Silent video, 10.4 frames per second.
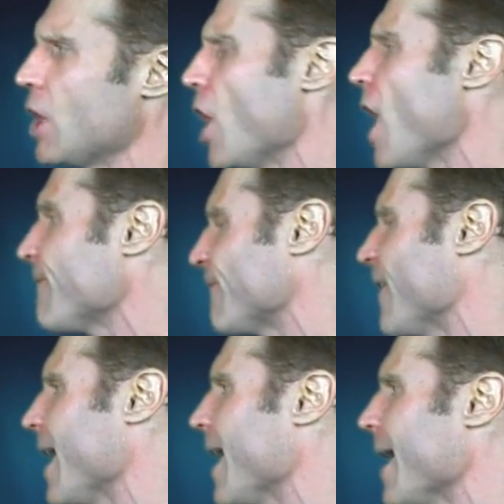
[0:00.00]
your
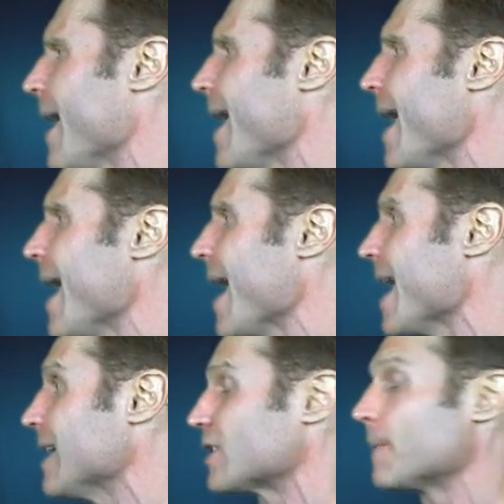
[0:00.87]

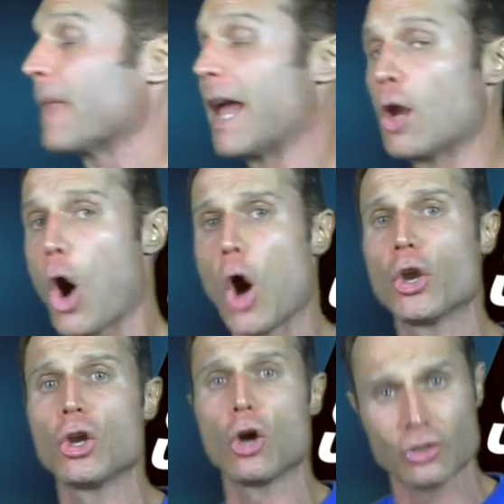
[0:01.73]
face? And
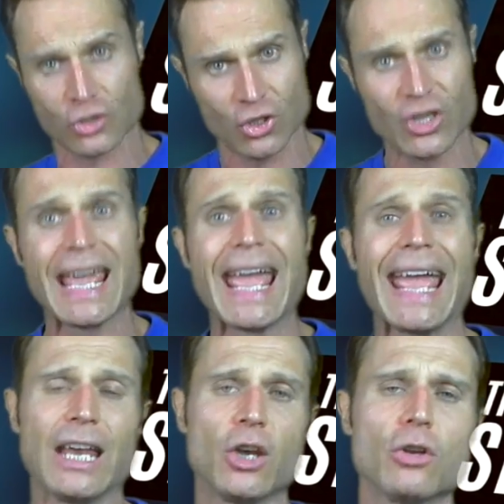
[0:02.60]
on to the
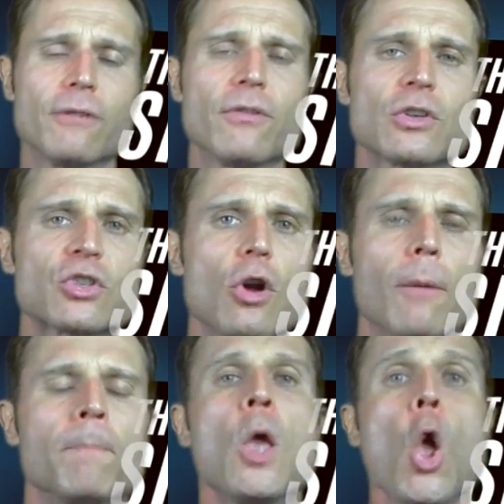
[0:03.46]
end of the
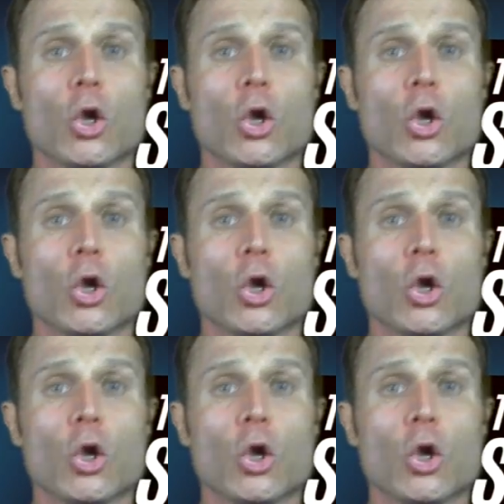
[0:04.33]
song.